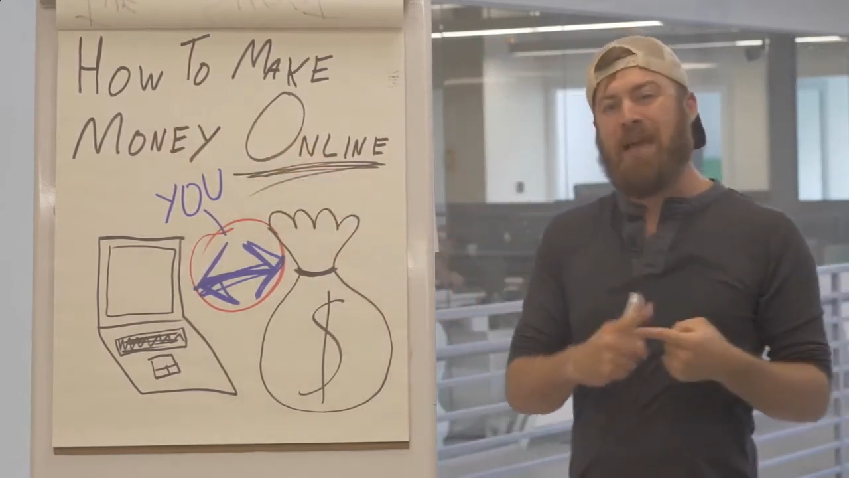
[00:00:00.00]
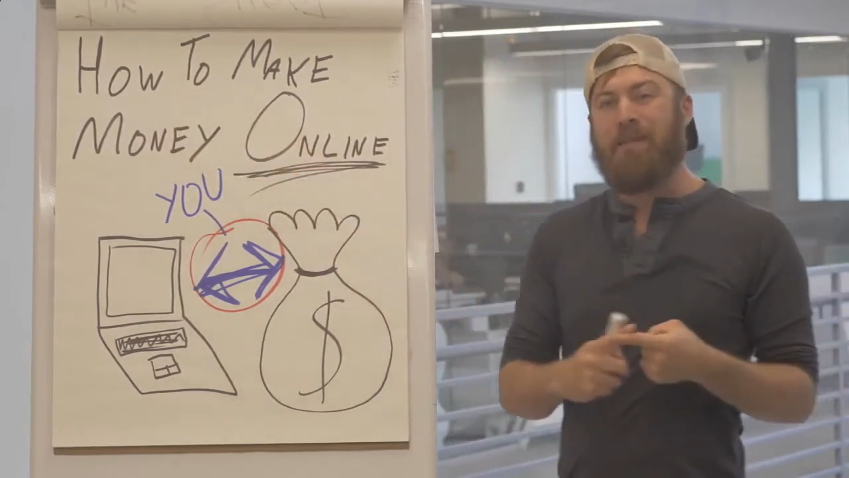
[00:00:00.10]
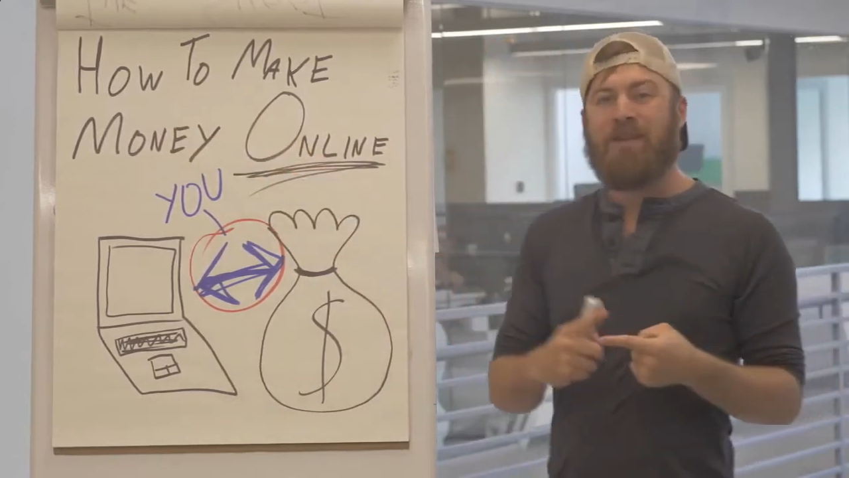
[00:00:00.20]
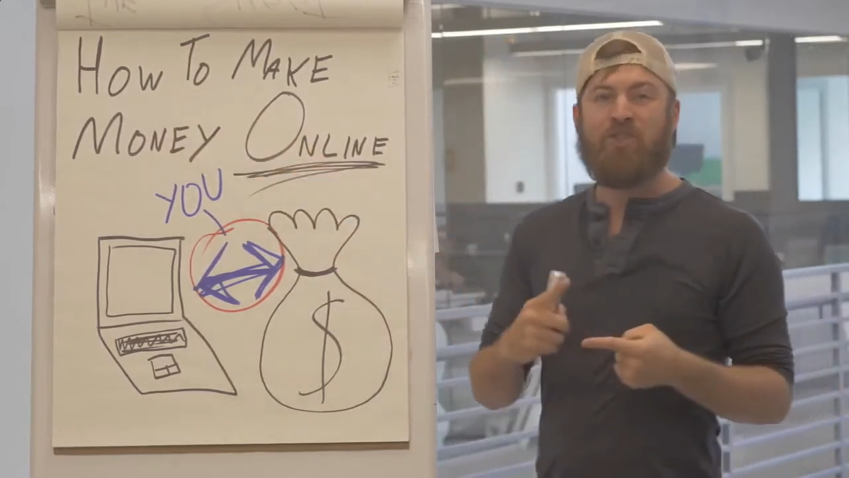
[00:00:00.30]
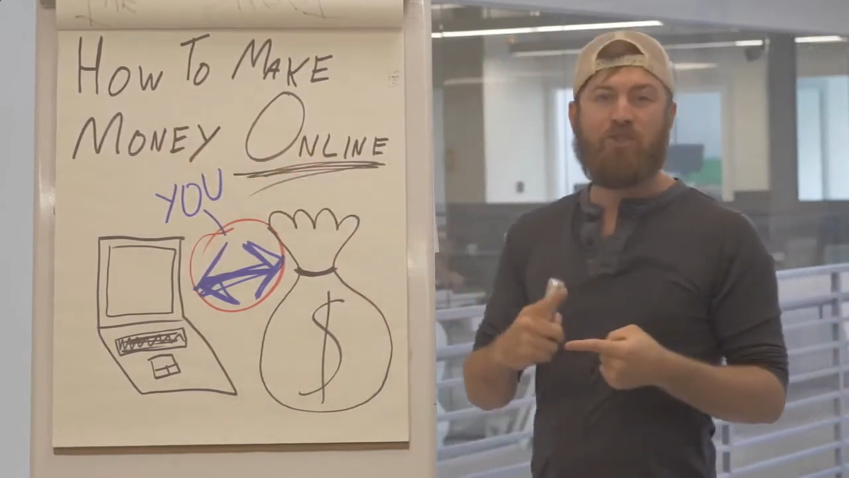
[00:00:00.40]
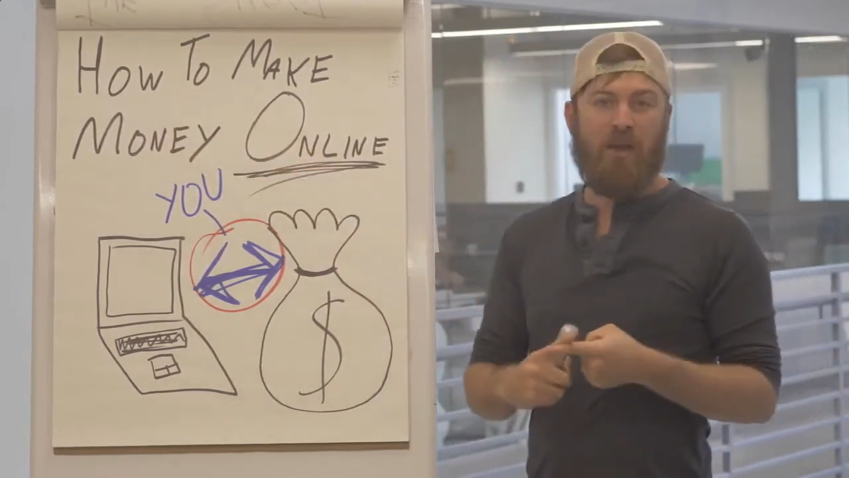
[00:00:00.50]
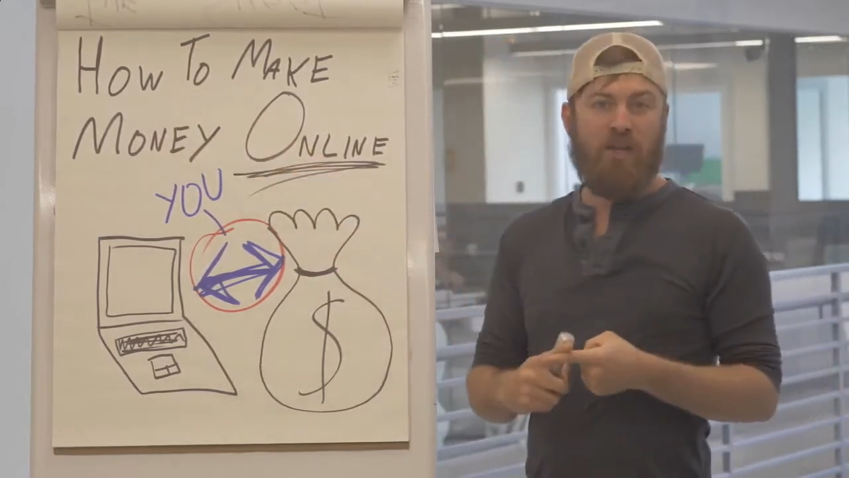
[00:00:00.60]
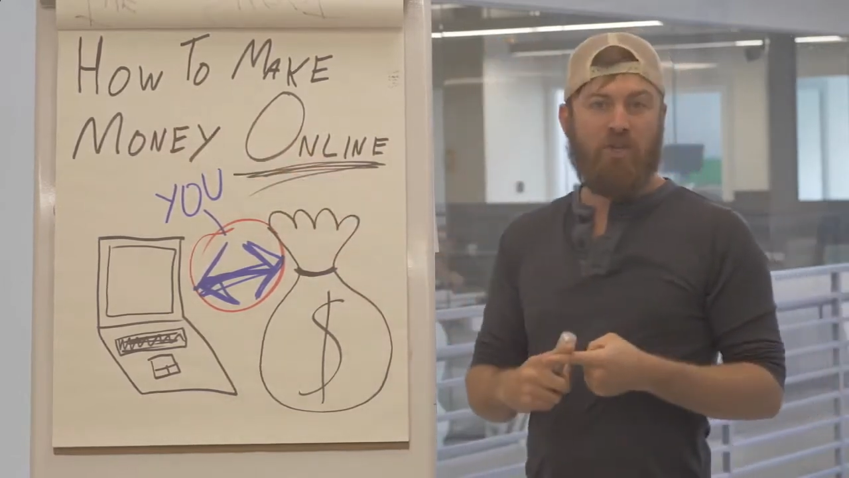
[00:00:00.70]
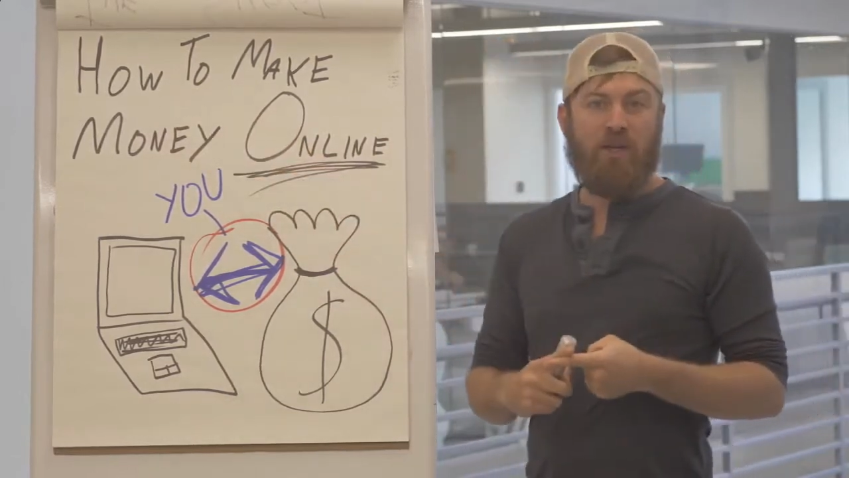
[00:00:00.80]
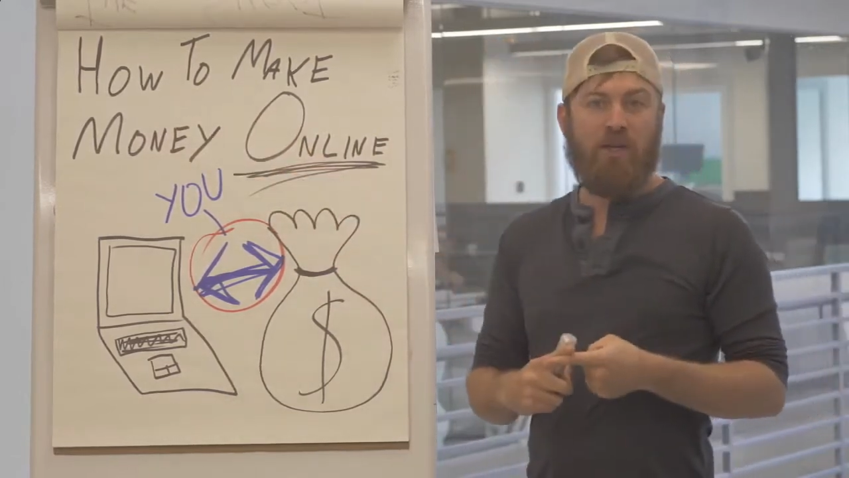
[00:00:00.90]

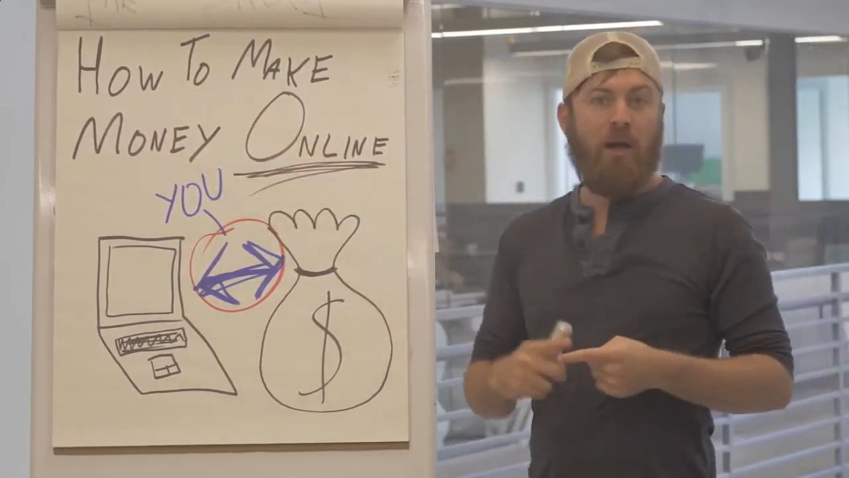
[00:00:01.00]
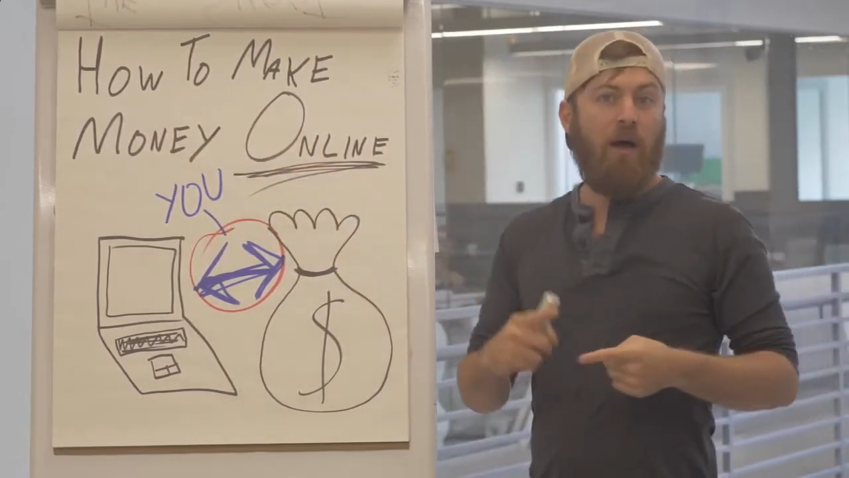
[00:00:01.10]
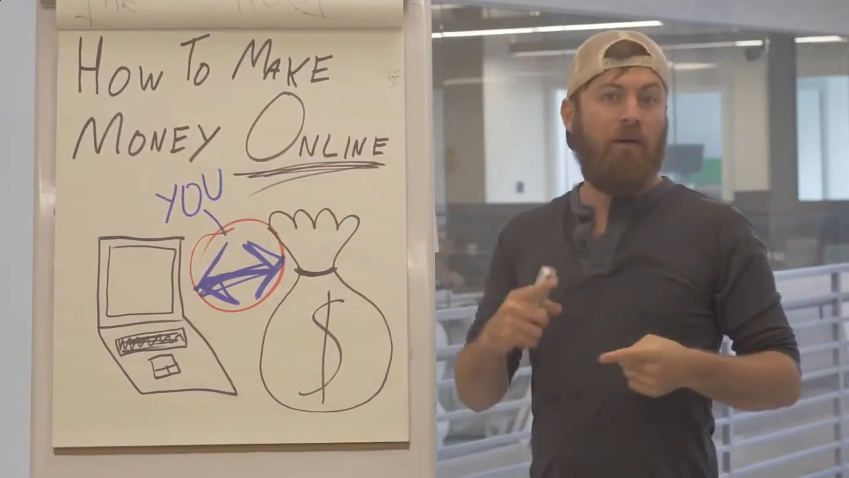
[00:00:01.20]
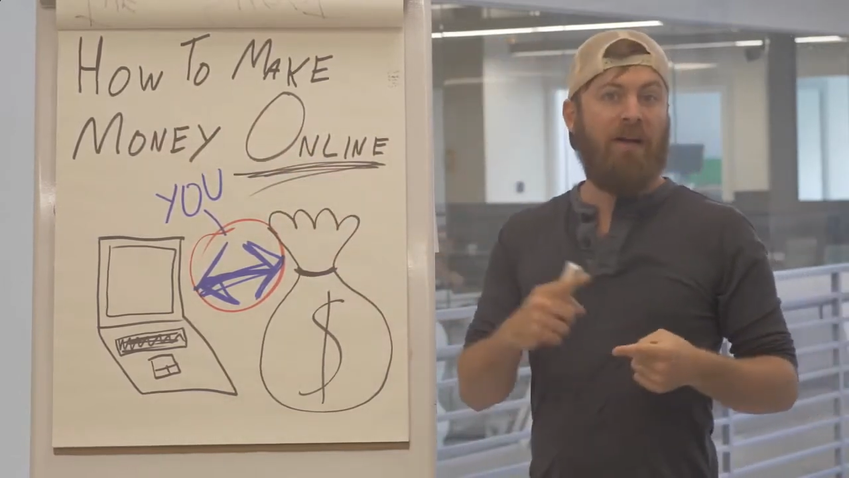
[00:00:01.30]
demonstration